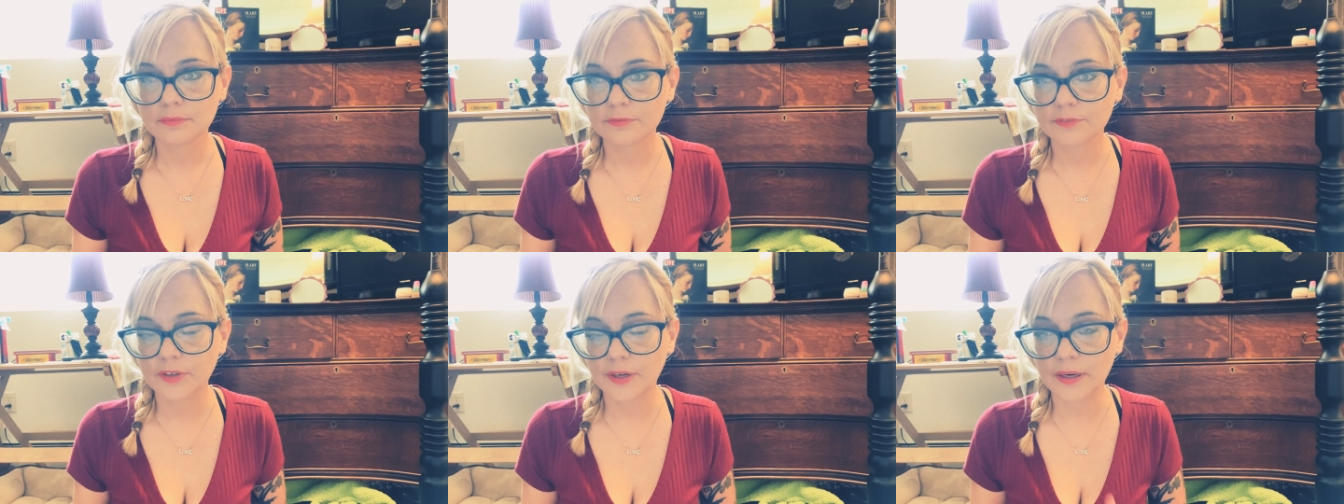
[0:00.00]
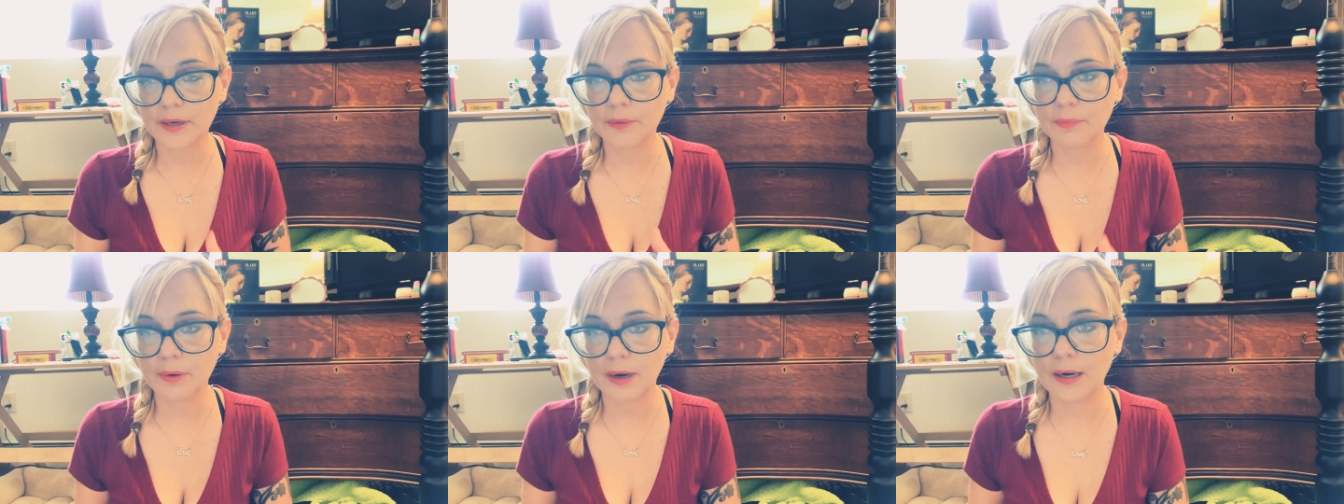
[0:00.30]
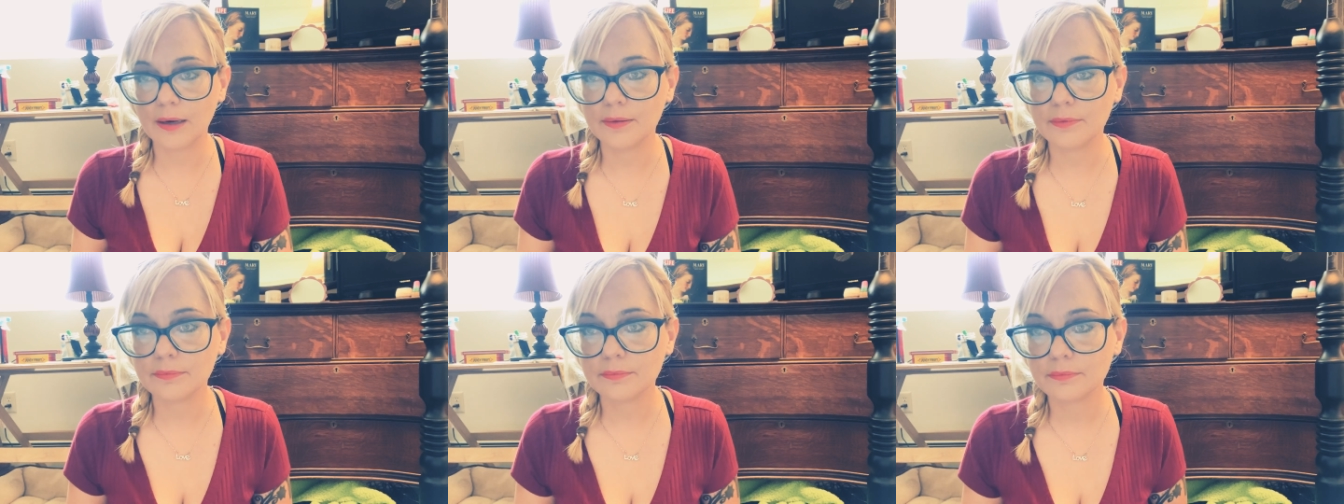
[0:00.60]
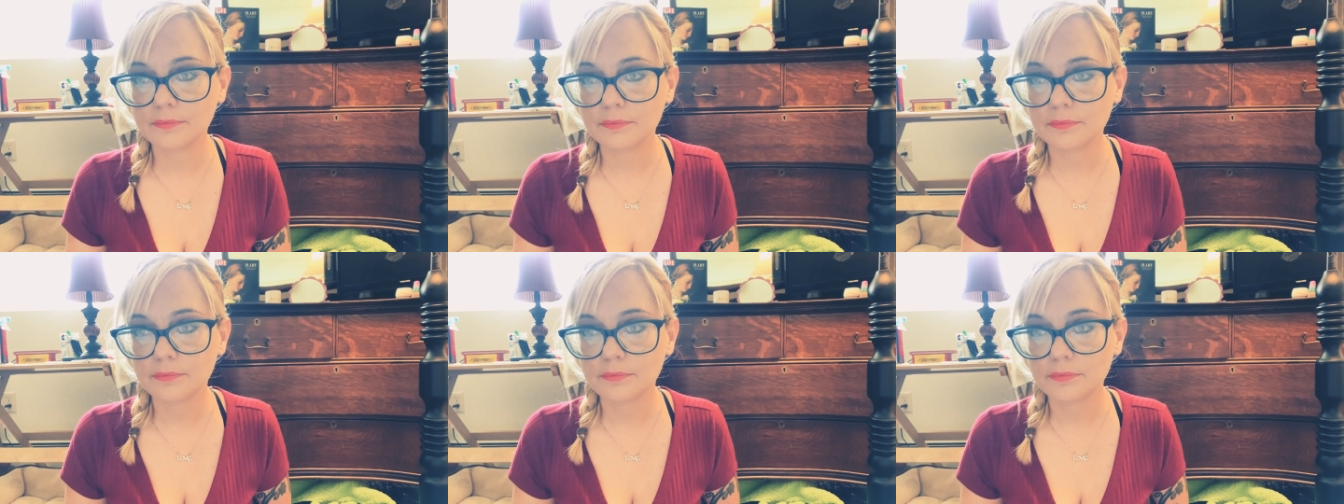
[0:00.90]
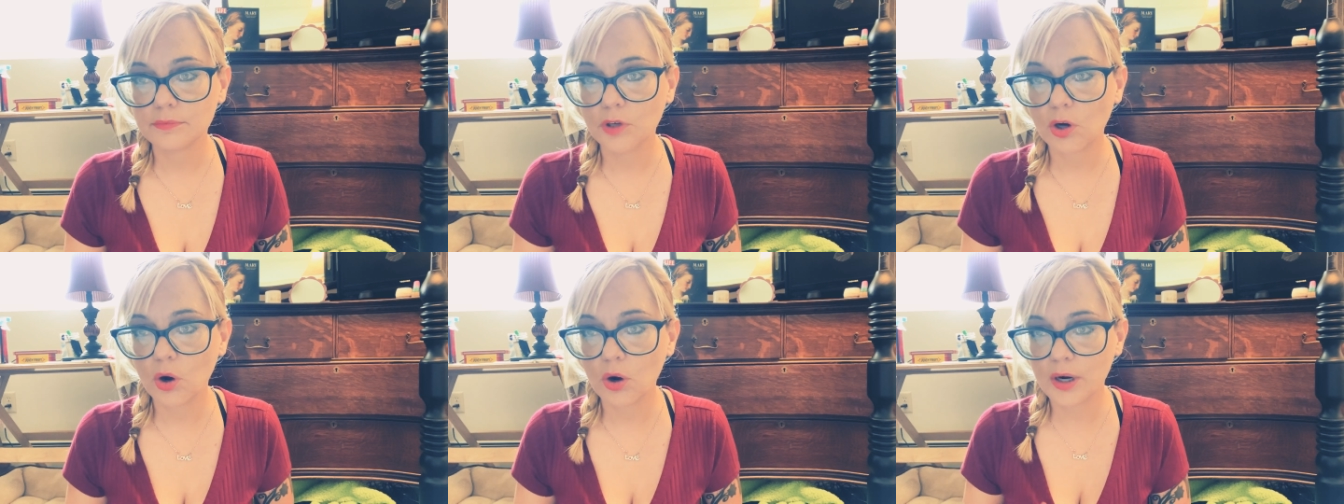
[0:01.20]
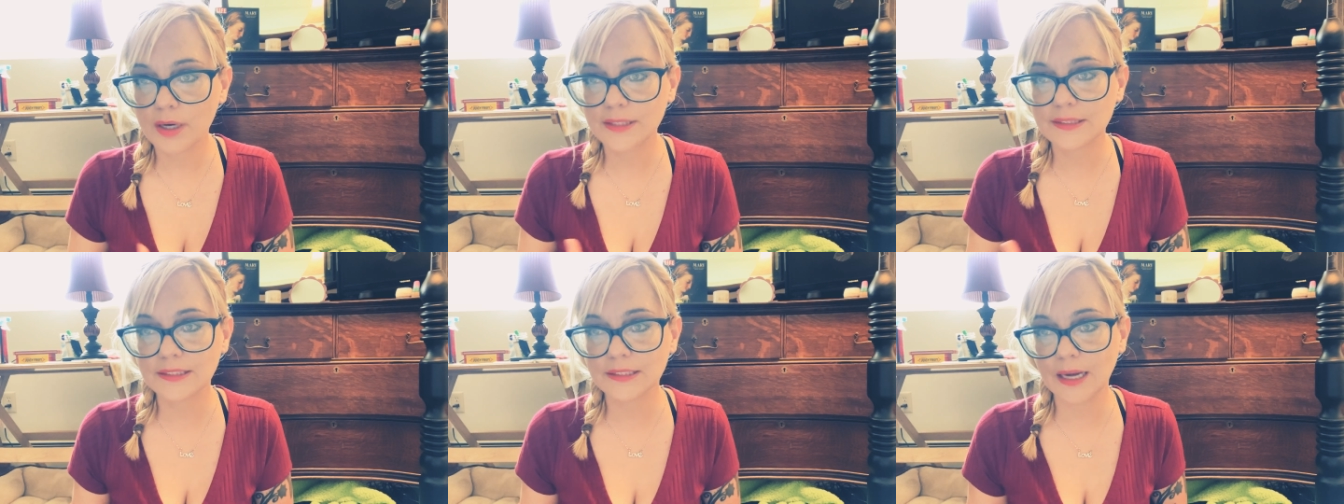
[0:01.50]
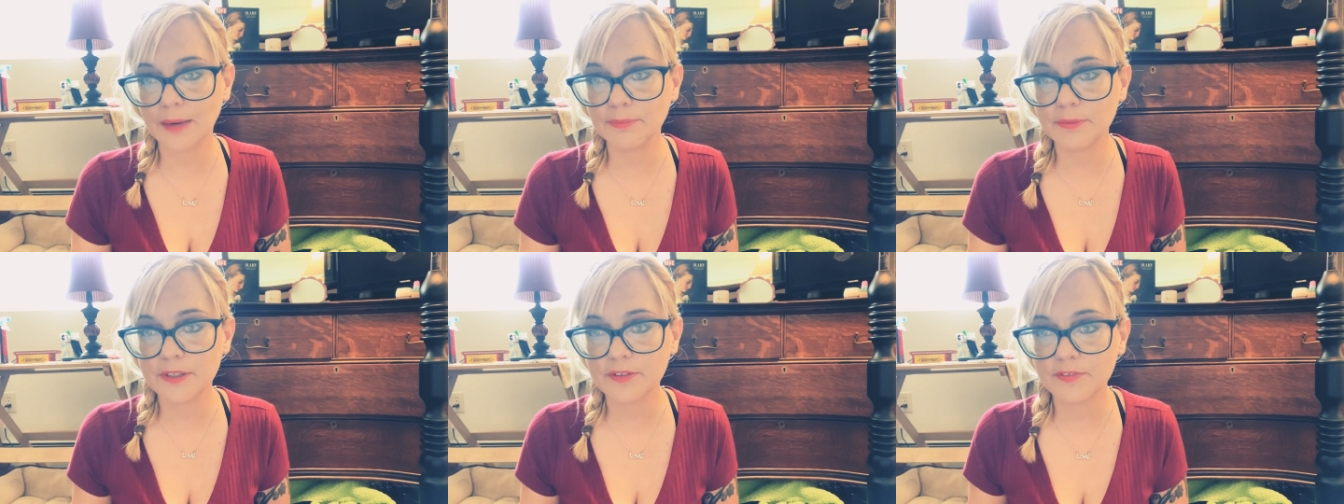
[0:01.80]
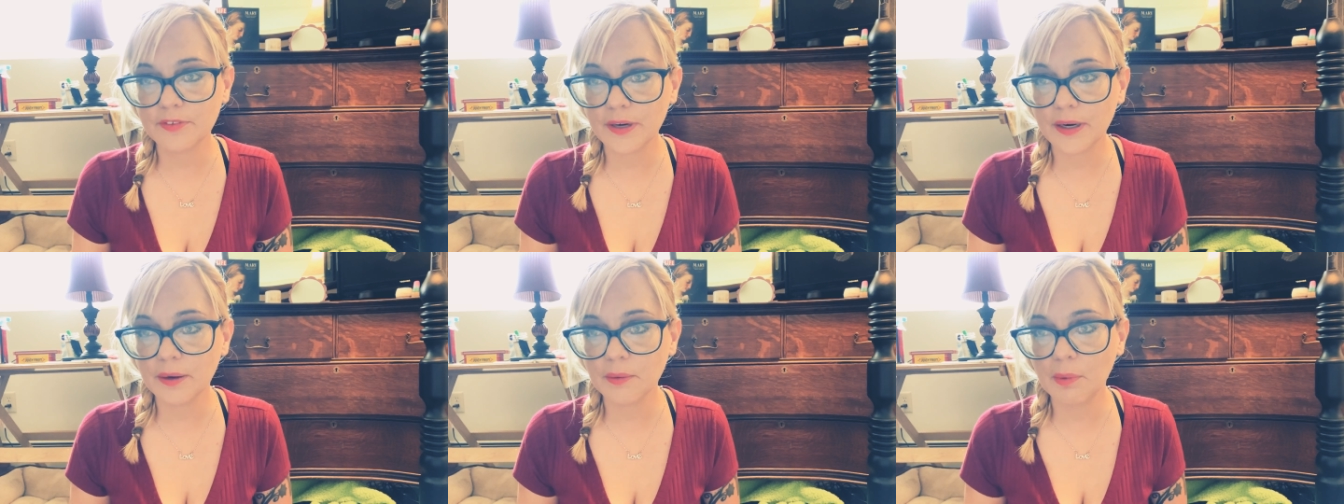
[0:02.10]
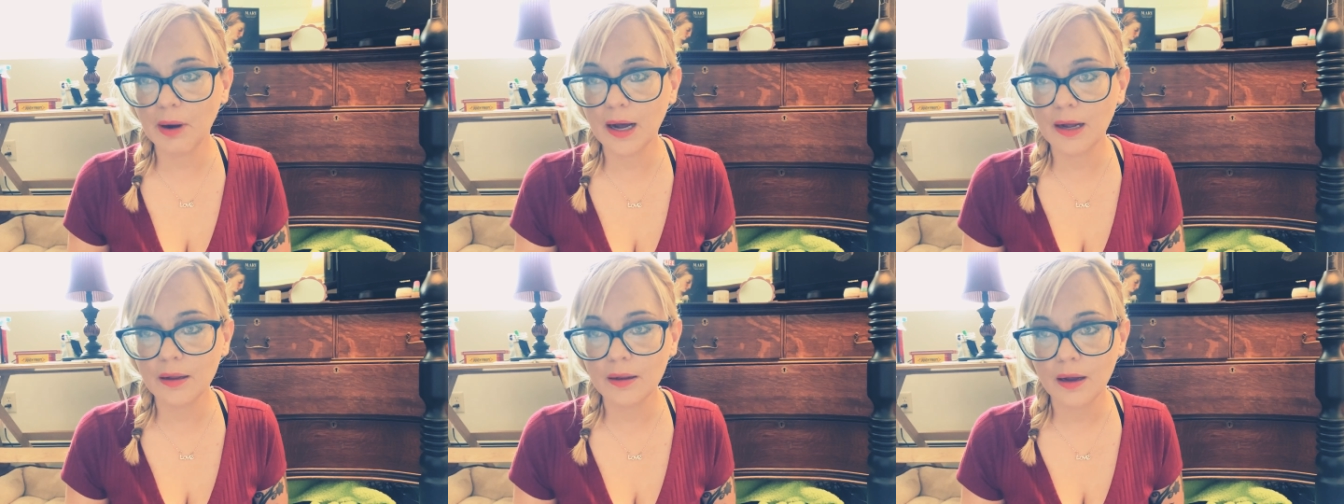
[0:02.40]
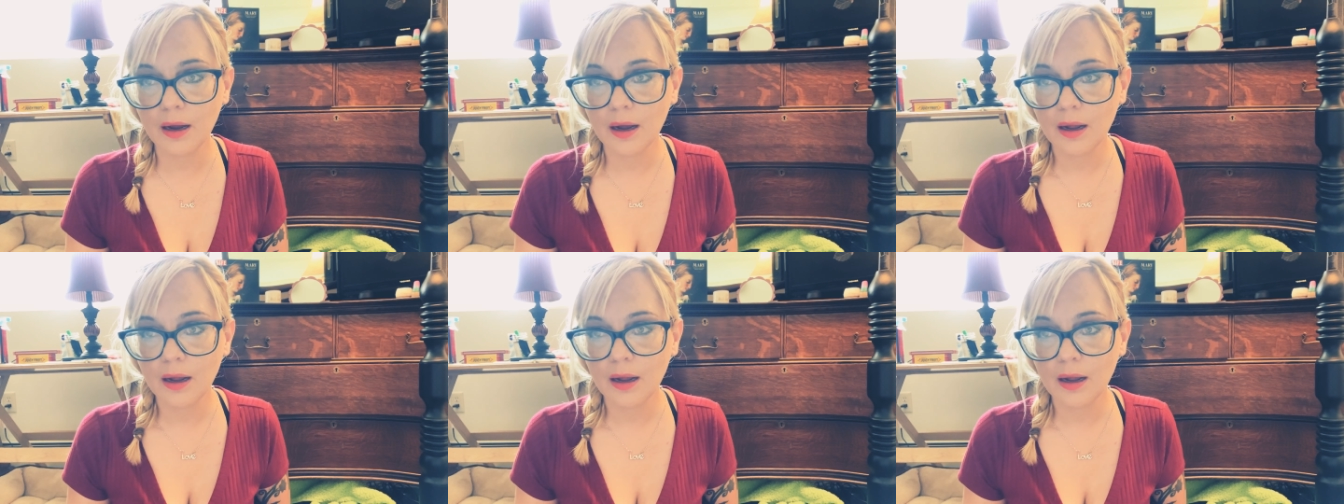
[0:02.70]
very well or accepted very well